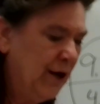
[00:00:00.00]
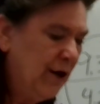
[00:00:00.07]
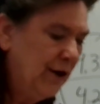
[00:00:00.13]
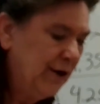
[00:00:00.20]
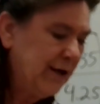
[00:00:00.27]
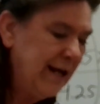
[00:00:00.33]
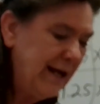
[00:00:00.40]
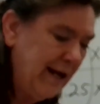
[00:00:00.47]

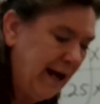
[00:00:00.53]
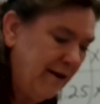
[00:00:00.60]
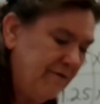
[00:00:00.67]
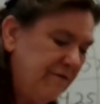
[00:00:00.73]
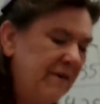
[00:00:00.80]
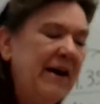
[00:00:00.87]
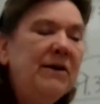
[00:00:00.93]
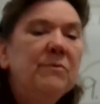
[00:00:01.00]
Okay,
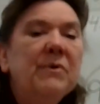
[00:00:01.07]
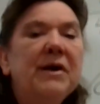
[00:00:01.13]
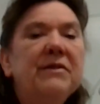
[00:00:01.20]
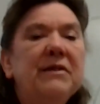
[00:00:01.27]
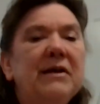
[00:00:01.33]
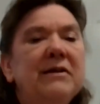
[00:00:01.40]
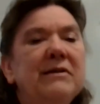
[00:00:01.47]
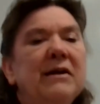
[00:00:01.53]
have fun
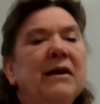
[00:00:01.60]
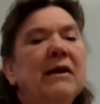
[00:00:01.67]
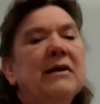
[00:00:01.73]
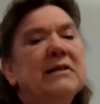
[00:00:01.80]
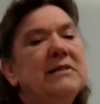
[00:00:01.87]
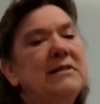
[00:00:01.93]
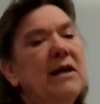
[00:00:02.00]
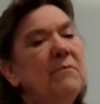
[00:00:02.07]
with it.
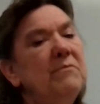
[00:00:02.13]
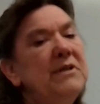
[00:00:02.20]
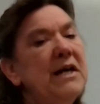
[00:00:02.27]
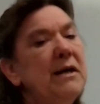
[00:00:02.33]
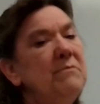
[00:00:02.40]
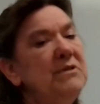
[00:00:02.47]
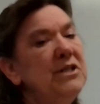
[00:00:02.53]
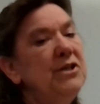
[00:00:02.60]

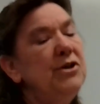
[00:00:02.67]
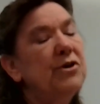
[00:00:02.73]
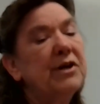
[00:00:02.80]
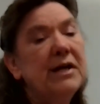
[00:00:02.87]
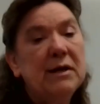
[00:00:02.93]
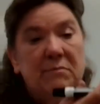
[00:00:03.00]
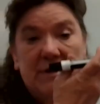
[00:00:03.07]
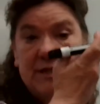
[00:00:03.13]
Sometimes in your
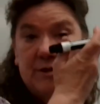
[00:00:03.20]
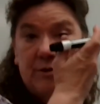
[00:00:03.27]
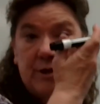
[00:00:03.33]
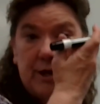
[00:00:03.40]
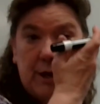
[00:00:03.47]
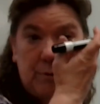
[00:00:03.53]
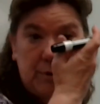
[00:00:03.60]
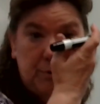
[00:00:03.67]
chemistry
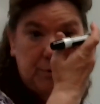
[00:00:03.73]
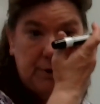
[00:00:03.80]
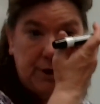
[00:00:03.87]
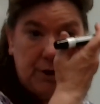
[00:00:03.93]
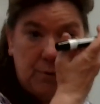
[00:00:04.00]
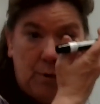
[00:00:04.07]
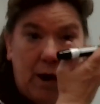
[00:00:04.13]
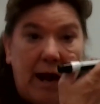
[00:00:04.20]
they will
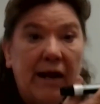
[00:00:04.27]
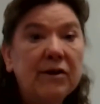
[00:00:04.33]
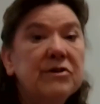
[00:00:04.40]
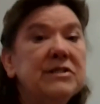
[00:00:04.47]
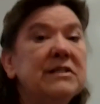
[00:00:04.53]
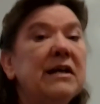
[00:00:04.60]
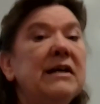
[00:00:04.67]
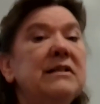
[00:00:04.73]
require
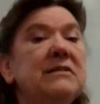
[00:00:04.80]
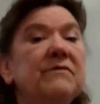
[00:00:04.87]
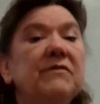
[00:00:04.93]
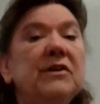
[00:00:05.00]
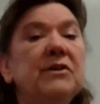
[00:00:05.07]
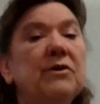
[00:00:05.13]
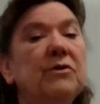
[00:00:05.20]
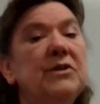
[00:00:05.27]

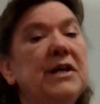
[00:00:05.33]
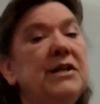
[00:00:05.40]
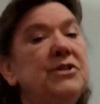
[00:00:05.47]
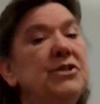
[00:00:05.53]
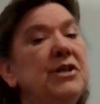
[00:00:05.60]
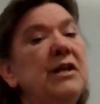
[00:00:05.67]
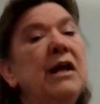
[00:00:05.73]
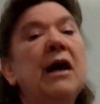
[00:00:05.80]
scientific
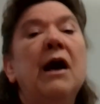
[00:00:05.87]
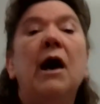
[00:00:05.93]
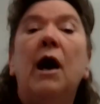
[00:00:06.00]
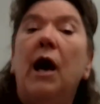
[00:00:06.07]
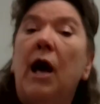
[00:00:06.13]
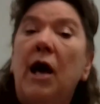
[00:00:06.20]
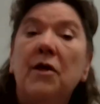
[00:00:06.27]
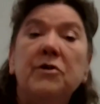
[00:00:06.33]
notation,
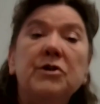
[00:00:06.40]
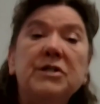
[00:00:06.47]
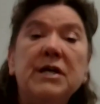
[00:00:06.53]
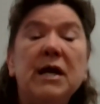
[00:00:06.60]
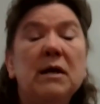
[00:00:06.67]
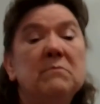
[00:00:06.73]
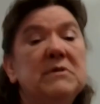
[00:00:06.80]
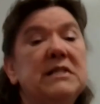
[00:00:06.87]
other
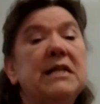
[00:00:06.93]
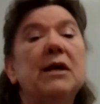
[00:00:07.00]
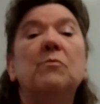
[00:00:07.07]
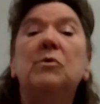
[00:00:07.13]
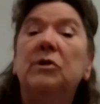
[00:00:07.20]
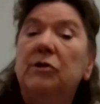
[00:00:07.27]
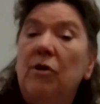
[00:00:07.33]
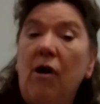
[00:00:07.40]
times they
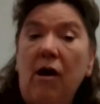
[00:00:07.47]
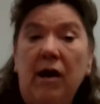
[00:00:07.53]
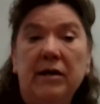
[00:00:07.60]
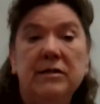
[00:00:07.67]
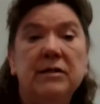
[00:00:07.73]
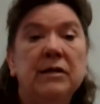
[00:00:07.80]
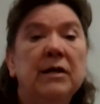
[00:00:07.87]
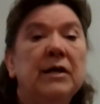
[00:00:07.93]
will
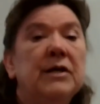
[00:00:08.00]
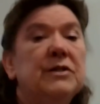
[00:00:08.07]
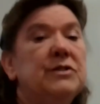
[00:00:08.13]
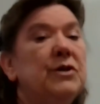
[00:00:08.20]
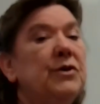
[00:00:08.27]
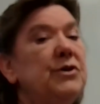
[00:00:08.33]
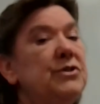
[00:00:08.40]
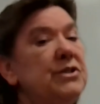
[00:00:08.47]
not.
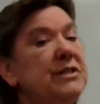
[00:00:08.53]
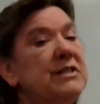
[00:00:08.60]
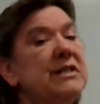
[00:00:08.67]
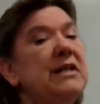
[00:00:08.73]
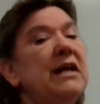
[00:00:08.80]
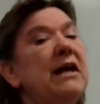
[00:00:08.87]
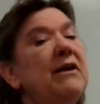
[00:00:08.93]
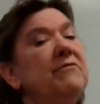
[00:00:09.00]
So you're just
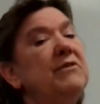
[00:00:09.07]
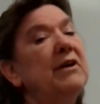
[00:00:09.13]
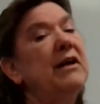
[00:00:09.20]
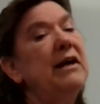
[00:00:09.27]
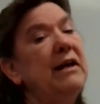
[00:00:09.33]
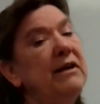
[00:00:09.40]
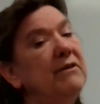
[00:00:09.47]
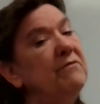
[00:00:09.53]
going to have to
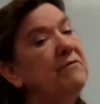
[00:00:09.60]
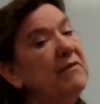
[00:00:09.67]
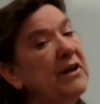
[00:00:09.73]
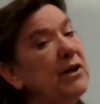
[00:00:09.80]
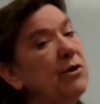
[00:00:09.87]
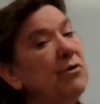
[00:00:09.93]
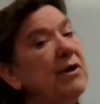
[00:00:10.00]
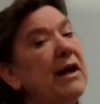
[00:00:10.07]
kind of
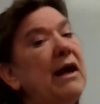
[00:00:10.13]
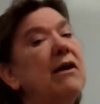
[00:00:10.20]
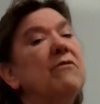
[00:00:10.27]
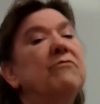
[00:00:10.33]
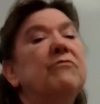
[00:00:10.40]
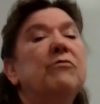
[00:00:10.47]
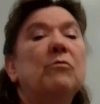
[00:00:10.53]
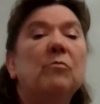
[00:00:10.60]
figure it
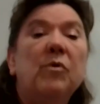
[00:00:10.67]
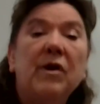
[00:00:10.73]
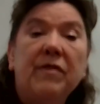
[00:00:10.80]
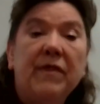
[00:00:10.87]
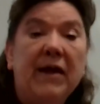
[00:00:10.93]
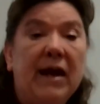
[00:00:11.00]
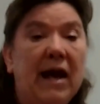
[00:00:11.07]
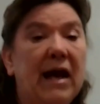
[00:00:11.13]
out from
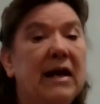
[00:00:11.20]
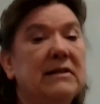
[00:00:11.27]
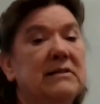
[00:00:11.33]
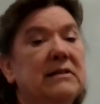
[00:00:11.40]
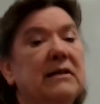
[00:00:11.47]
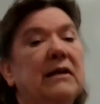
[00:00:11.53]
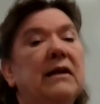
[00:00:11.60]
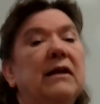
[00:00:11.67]
what they
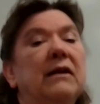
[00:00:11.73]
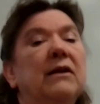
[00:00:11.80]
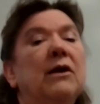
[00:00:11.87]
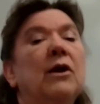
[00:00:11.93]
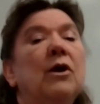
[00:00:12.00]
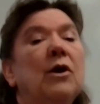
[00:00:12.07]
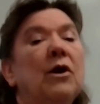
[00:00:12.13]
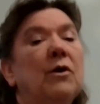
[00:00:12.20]
ask and
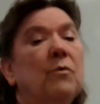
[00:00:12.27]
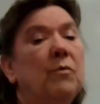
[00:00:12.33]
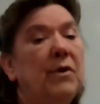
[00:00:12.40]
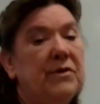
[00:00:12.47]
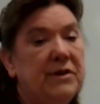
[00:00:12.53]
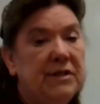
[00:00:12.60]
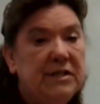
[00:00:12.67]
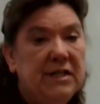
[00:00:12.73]

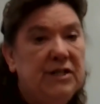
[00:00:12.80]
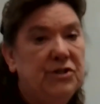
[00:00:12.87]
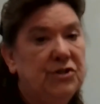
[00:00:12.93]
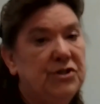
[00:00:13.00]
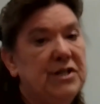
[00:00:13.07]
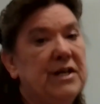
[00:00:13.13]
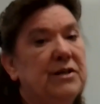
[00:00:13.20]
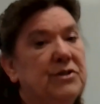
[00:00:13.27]
what the
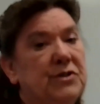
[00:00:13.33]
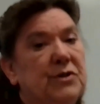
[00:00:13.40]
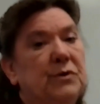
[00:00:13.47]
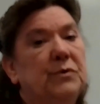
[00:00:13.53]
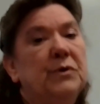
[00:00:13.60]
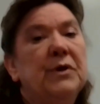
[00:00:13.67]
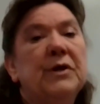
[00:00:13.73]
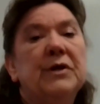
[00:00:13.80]
teacher tells you.
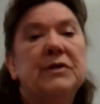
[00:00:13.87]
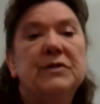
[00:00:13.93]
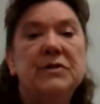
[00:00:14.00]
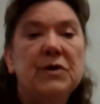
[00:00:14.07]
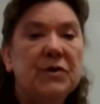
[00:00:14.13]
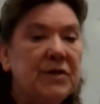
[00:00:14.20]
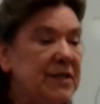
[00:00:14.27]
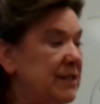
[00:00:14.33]

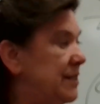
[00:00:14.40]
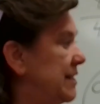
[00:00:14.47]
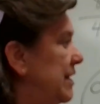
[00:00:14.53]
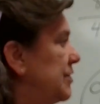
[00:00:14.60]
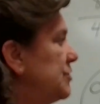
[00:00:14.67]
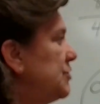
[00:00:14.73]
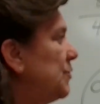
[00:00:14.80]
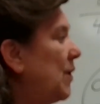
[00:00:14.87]
So this
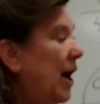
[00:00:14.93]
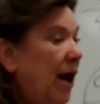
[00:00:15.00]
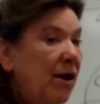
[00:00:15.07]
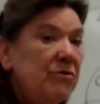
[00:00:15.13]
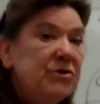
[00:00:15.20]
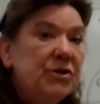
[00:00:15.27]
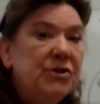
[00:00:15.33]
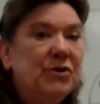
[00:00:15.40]
tells you
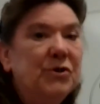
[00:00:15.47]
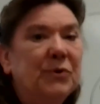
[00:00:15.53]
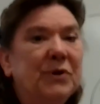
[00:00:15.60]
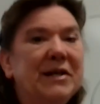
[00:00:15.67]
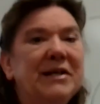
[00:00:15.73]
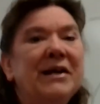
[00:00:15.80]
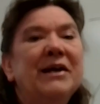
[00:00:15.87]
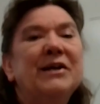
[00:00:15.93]
how to do
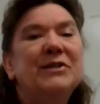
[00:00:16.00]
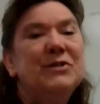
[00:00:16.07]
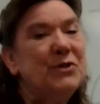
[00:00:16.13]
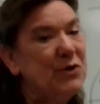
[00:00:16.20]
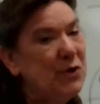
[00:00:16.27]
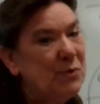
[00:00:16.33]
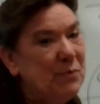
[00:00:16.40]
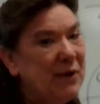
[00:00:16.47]
it, so
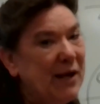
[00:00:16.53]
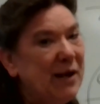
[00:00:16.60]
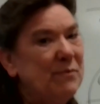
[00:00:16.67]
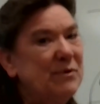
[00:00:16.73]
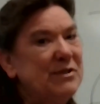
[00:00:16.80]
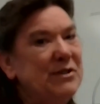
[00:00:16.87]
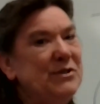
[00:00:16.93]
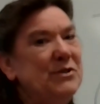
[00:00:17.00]
you'll be
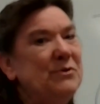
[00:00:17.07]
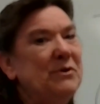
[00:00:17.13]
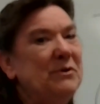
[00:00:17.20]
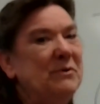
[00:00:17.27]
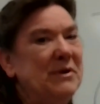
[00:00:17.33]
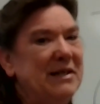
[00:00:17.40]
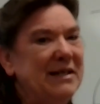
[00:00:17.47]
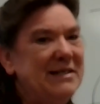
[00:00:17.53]
able to do
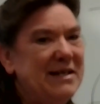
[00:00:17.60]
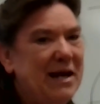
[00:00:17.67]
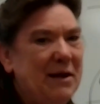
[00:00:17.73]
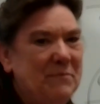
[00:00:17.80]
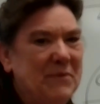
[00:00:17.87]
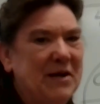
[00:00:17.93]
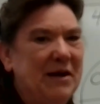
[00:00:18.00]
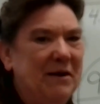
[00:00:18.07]
it when the
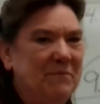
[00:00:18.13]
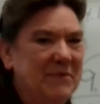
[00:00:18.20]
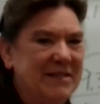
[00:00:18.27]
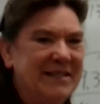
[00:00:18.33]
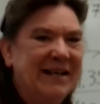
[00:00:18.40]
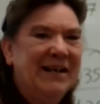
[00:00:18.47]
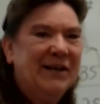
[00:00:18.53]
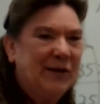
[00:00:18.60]
time
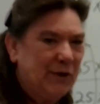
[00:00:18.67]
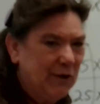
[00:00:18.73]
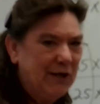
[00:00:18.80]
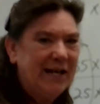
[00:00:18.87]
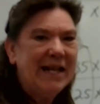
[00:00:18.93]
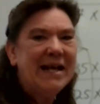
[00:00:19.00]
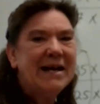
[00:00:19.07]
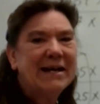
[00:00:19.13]
comes.
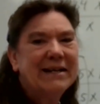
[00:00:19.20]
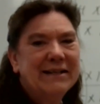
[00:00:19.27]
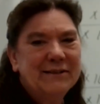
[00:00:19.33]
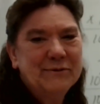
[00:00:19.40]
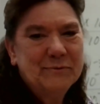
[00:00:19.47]
Good luck.